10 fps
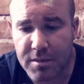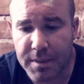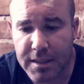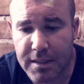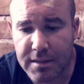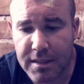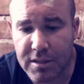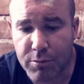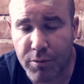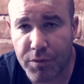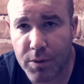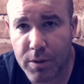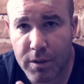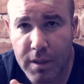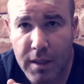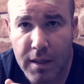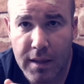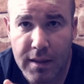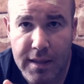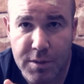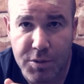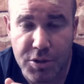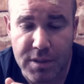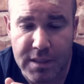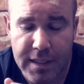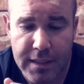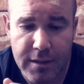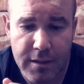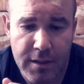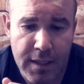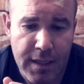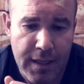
because as the reviewer, that's what you need to hear.